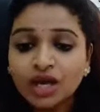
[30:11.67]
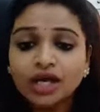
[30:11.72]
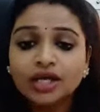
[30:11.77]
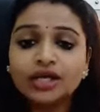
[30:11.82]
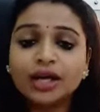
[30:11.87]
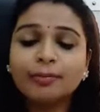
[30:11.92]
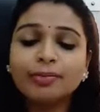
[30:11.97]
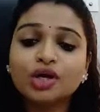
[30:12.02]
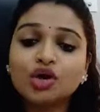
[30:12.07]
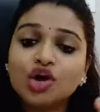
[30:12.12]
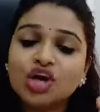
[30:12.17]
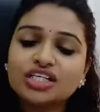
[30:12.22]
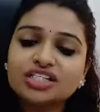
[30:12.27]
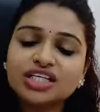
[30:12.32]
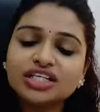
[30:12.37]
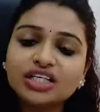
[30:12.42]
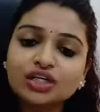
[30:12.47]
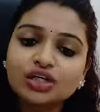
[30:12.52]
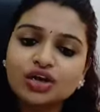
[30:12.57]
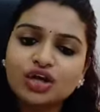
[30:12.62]
Now, because I
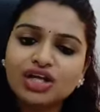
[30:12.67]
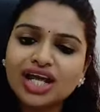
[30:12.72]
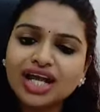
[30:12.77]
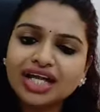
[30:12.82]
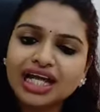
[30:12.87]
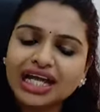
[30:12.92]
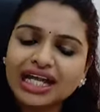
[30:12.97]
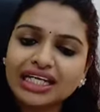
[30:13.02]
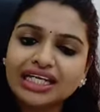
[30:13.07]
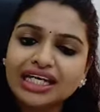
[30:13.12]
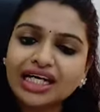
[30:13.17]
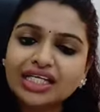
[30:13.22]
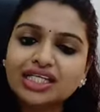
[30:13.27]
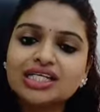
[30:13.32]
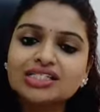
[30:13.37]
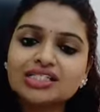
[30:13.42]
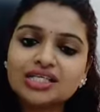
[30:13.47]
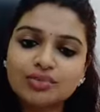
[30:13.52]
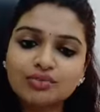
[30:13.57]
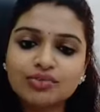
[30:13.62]
did not have any
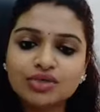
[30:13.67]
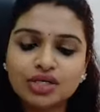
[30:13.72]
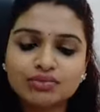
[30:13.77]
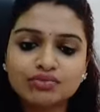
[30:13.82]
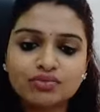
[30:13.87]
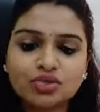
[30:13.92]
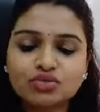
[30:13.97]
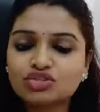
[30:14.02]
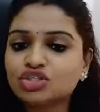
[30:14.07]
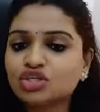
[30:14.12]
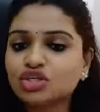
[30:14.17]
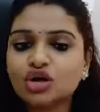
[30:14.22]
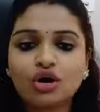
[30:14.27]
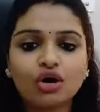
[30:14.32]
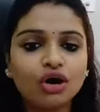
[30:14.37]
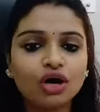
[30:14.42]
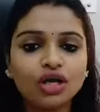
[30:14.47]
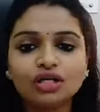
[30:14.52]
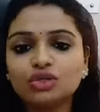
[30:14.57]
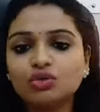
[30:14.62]
other symptoms, which are
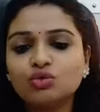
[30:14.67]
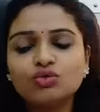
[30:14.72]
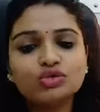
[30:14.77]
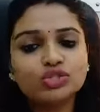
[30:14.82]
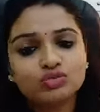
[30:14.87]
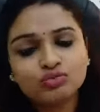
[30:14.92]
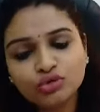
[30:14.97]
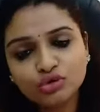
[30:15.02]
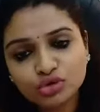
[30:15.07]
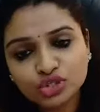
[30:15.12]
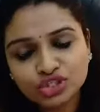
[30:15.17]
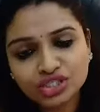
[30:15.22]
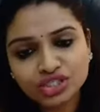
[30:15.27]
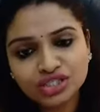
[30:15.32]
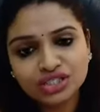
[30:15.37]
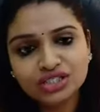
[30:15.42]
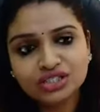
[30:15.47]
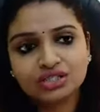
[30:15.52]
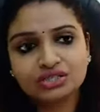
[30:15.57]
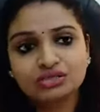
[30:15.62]
all loose
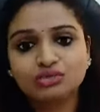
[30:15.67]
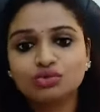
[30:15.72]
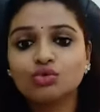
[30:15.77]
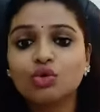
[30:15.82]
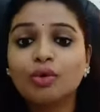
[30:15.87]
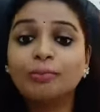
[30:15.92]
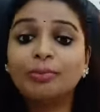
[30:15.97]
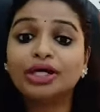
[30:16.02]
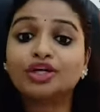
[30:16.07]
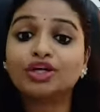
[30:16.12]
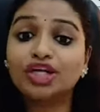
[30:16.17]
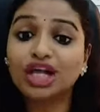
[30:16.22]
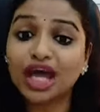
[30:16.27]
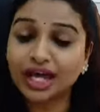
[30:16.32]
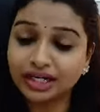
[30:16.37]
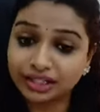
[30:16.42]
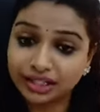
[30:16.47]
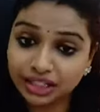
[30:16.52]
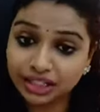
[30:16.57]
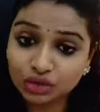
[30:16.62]
motions, no
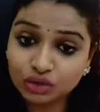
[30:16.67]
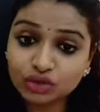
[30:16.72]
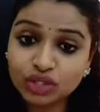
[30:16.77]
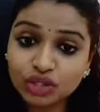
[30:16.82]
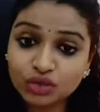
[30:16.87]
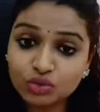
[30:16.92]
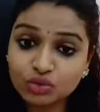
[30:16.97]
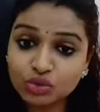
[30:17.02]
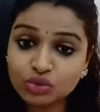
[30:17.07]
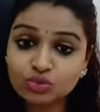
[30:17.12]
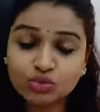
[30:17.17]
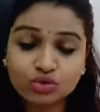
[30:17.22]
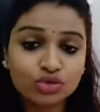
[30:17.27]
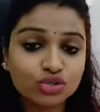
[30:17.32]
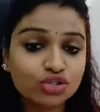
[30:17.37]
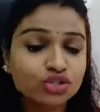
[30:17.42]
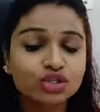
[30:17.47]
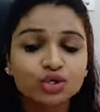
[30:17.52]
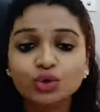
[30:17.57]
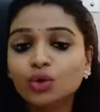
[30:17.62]
peculiarity to the loose
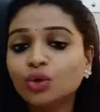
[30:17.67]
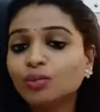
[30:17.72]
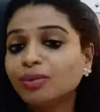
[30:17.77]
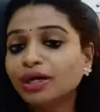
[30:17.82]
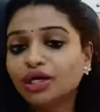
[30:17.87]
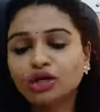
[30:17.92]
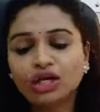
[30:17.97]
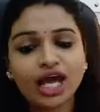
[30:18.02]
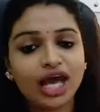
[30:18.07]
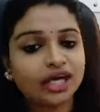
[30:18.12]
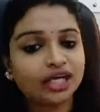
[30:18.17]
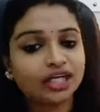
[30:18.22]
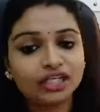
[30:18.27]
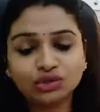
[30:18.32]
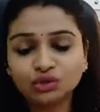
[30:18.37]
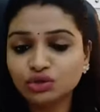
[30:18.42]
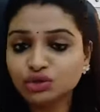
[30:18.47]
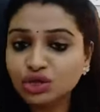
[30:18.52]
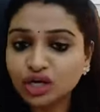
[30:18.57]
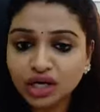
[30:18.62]
motion, no peculiarity
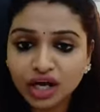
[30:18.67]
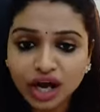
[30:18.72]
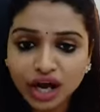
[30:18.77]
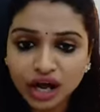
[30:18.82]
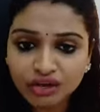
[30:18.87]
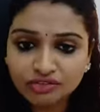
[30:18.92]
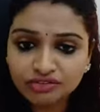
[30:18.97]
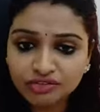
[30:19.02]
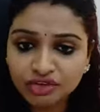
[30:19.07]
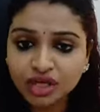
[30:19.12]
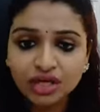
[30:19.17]
to the cough.